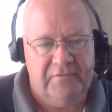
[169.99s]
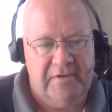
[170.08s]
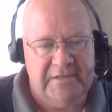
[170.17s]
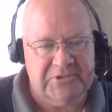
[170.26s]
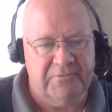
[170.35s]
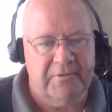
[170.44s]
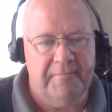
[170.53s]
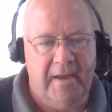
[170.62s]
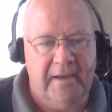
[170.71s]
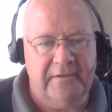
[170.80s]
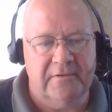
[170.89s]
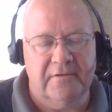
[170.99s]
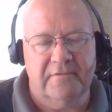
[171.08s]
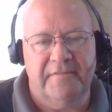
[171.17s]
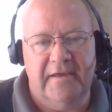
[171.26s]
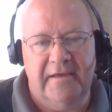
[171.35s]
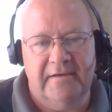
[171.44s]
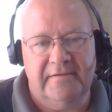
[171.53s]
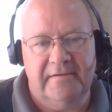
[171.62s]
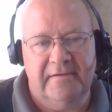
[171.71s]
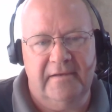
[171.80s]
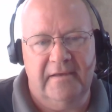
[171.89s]
as a reminder that
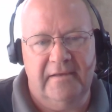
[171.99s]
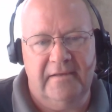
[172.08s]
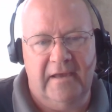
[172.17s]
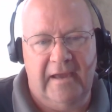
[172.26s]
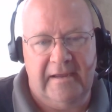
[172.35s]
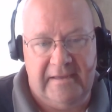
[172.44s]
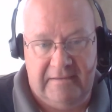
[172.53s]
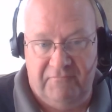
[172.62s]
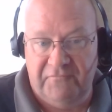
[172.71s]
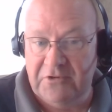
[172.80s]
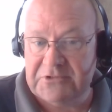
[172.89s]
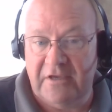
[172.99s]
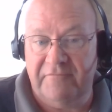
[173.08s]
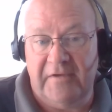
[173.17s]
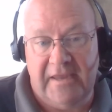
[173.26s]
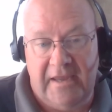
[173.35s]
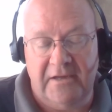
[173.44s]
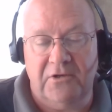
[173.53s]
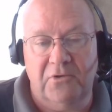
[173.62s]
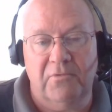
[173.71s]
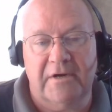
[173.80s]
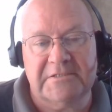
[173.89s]
I, first off, I can
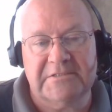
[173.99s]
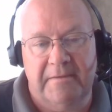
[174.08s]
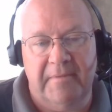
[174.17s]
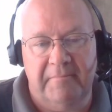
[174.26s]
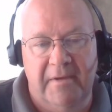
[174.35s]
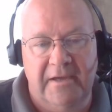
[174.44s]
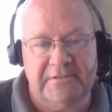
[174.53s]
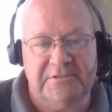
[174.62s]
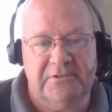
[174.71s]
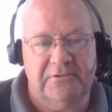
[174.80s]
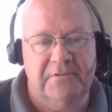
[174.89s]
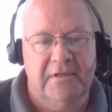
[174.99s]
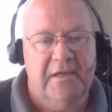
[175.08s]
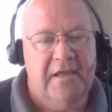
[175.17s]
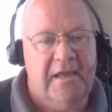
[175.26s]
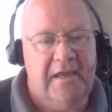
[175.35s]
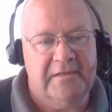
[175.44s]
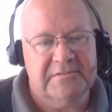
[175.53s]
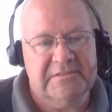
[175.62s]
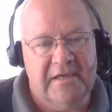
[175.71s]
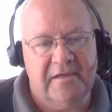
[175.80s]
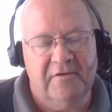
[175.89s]
do what I set my mind to, and
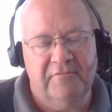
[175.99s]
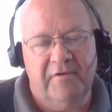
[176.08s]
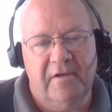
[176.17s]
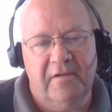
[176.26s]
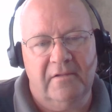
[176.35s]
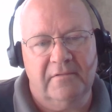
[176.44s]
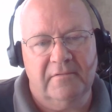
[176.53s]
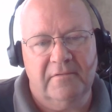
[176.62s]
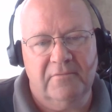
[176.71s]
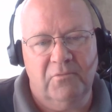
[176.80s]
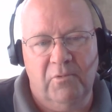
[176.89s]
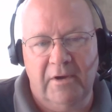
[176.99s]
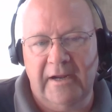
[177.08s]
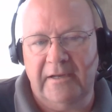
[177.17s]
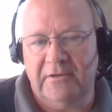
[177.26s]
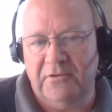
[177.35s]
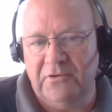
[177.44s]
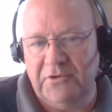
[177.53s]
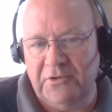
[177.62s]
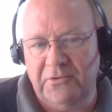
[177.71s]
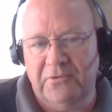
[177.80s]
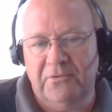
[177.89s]
second of all, what I
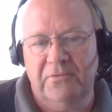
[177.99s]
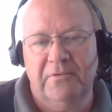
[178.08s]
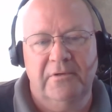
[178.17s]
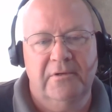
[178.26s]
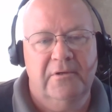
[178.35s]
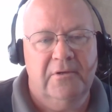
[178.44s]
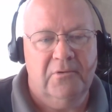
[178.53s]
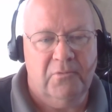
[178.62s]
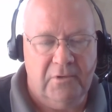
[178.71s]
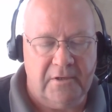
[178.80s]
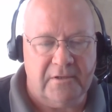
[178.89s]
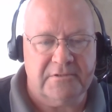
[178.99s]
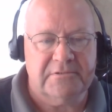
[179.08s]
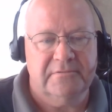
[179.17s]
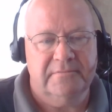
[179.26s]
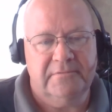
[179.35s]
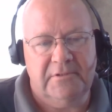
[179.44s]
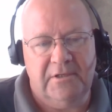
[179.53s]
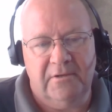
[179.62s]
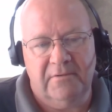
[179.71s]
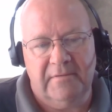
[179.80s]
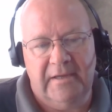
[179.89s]
do works, you
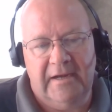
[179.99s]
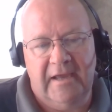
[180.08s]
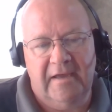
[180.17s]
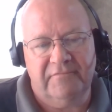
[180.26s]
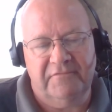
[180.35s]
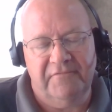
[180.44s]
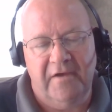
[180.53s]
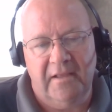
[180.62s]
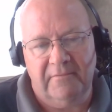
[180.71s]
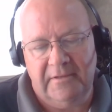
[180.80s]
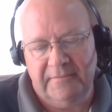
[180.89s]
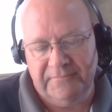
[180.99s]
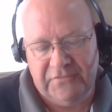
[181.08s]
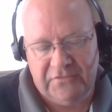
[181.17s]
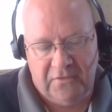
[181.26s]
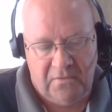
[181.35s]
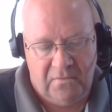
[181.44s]
know, and I have to follow it. So,